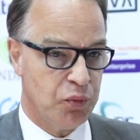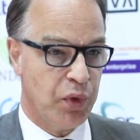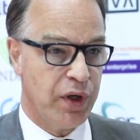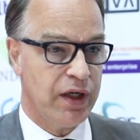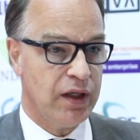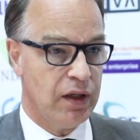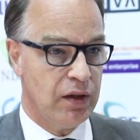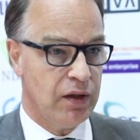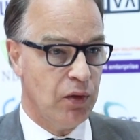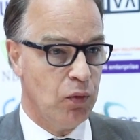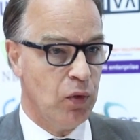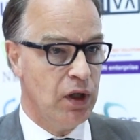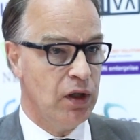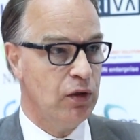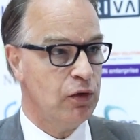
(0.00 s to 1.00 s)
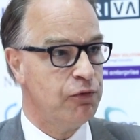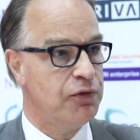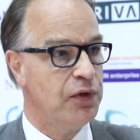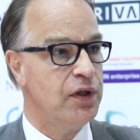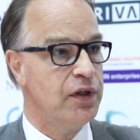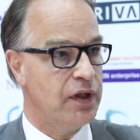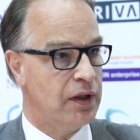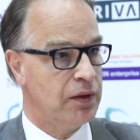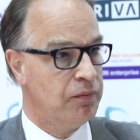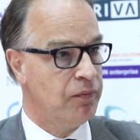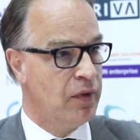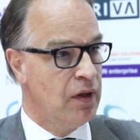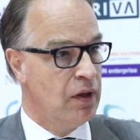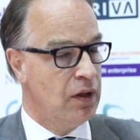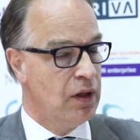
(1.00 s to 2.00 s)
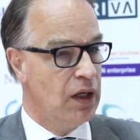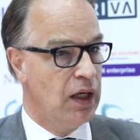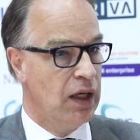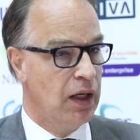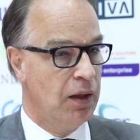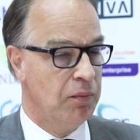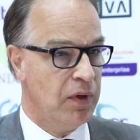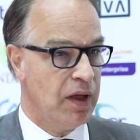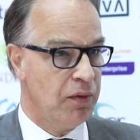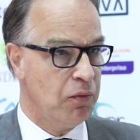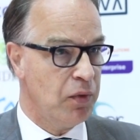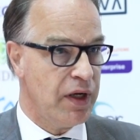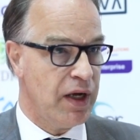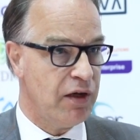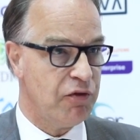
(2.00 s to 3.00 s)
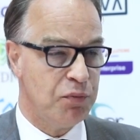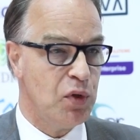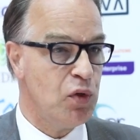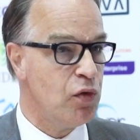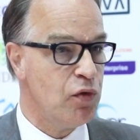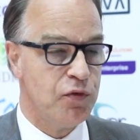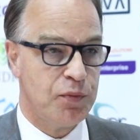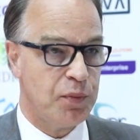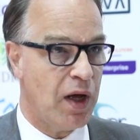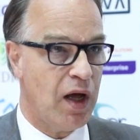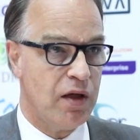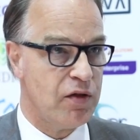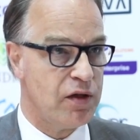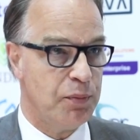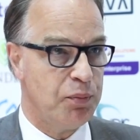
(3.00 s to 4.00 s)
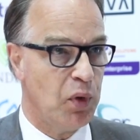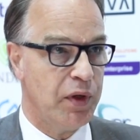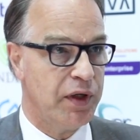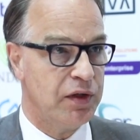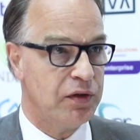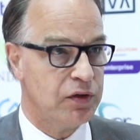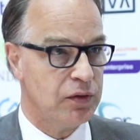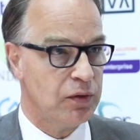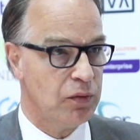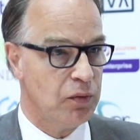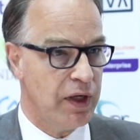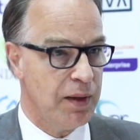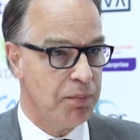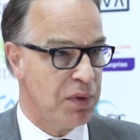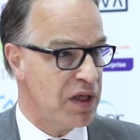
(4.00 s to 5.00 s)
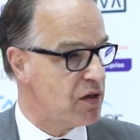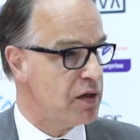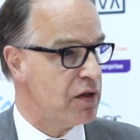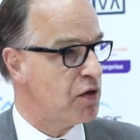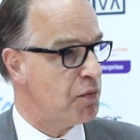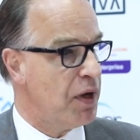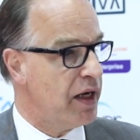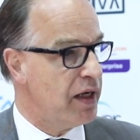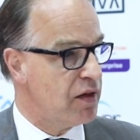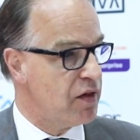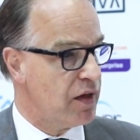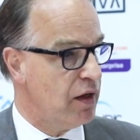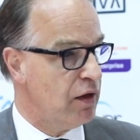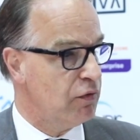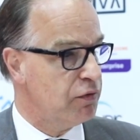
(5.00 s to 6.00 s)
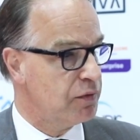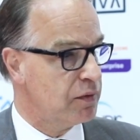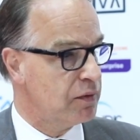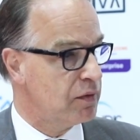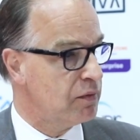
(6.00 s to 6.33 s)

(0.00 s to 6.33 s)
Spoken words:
bring the world further. And we have moved past the point where business by itself,